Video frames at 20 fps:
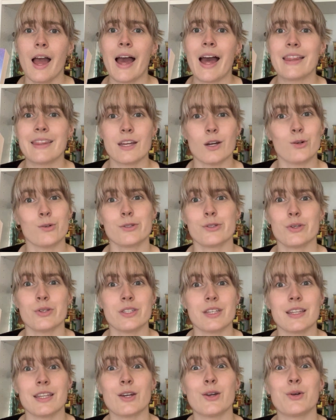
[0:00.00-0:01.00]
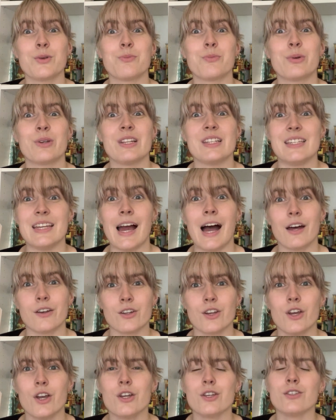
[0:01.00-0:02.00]
And they also said they couldn't put it down.
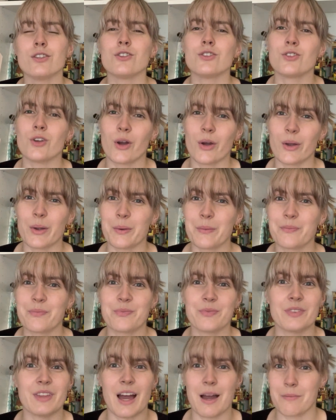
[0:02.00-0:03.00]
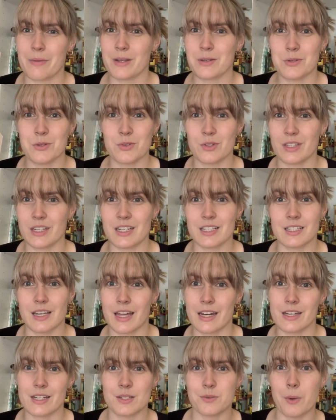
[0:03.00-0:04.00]
So that makes me really
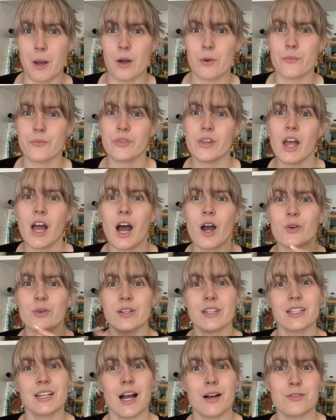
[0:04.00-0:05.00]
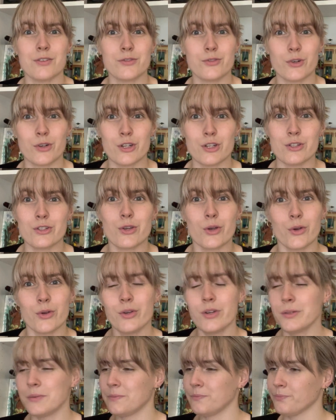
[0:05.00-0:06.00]
excited as well. I'll read the cover for you
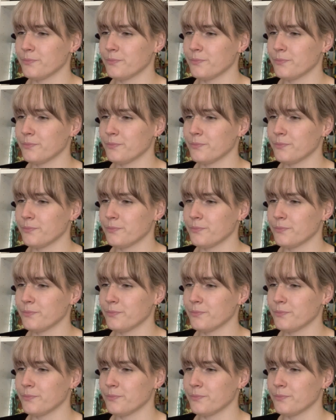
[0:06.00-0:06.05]
too.